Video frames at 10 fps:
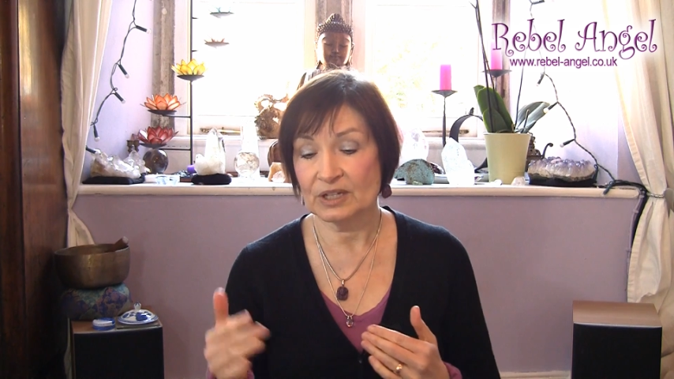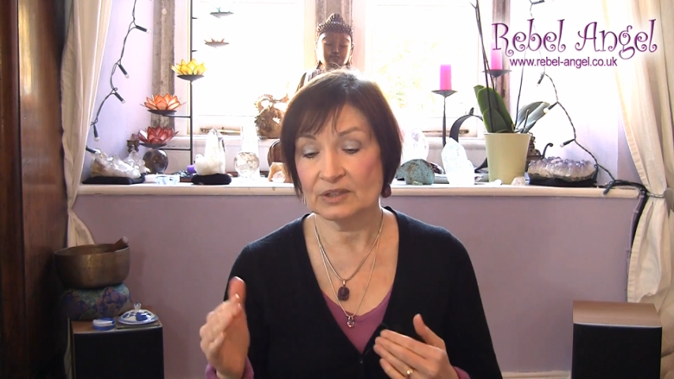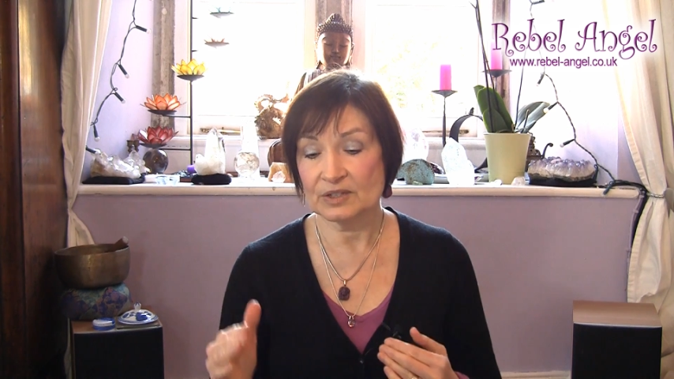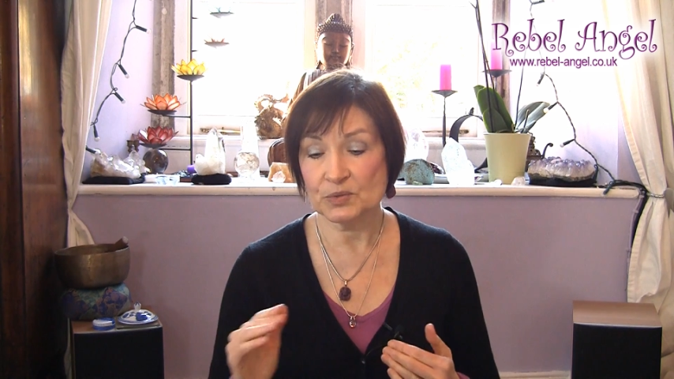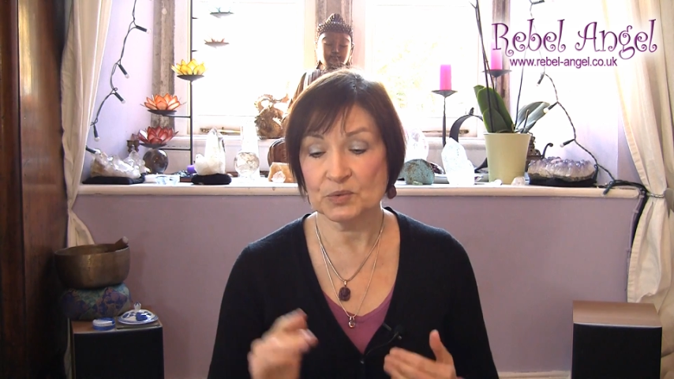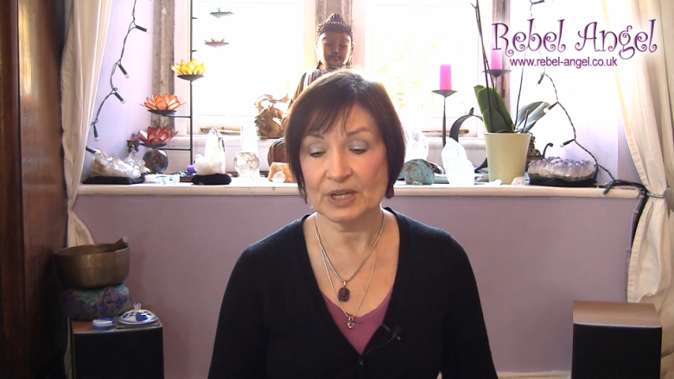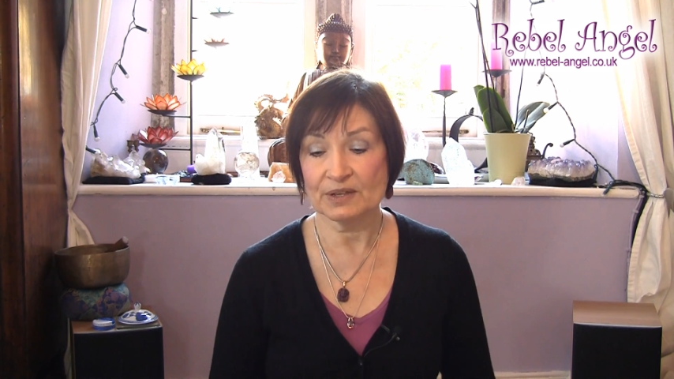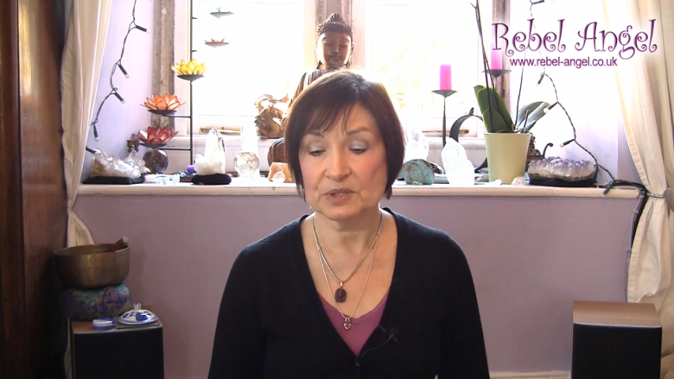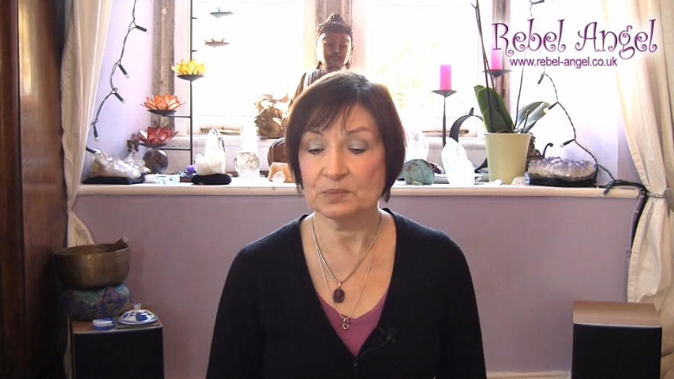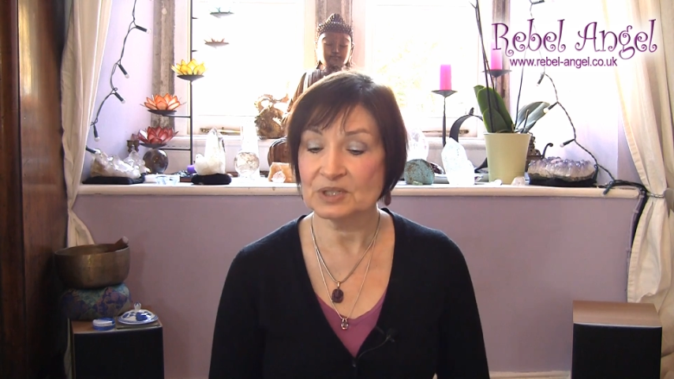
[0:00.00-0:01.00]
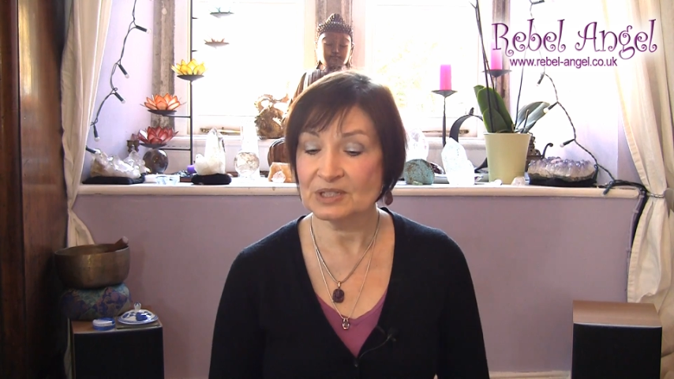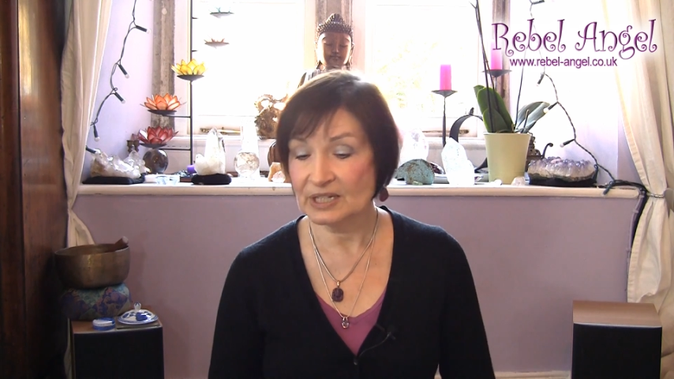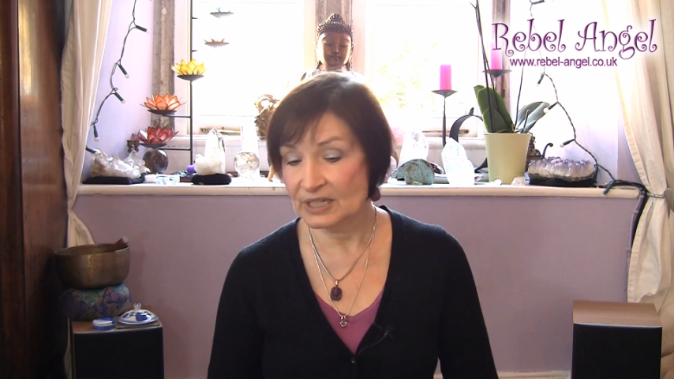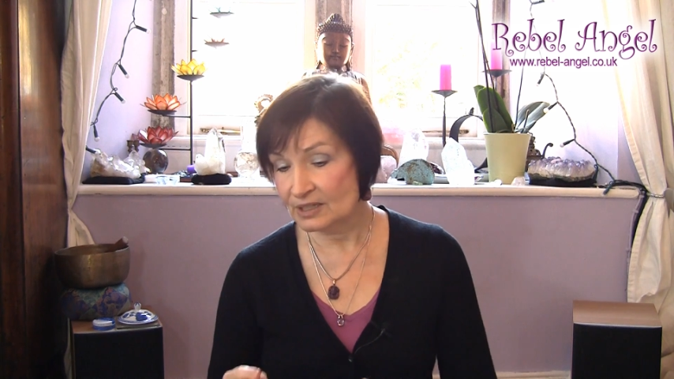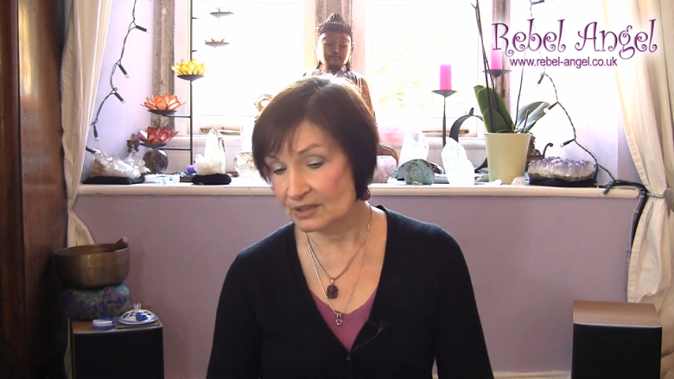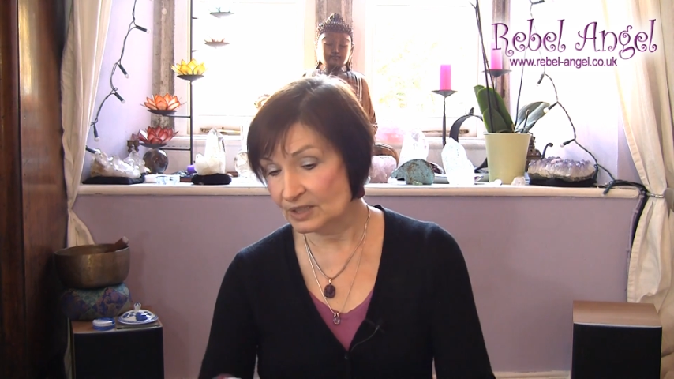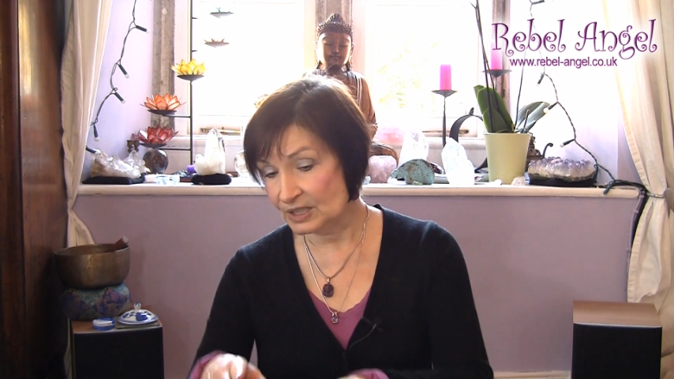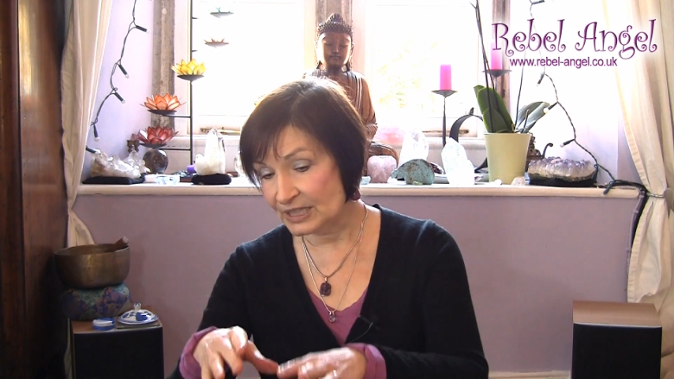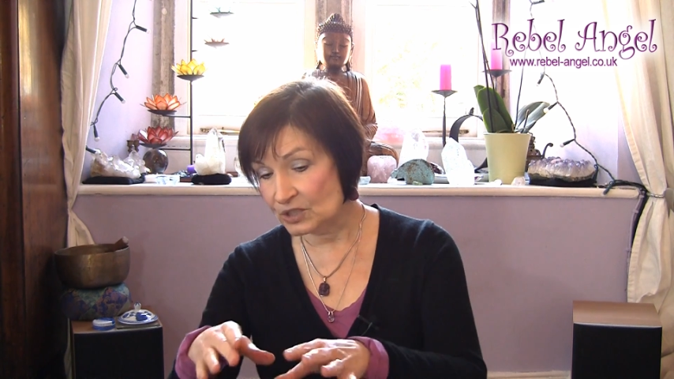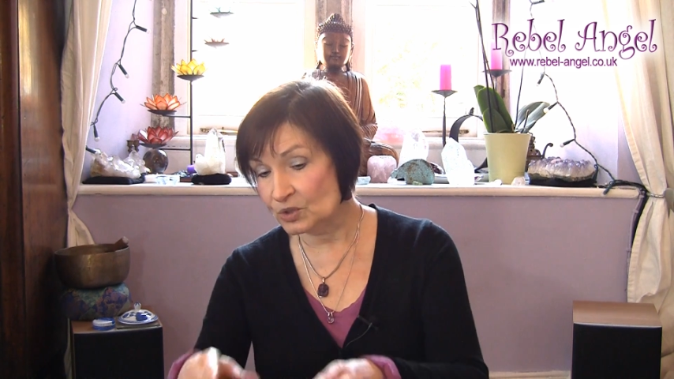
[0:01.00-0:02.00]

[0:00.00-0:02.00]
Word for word: And this one has a particularly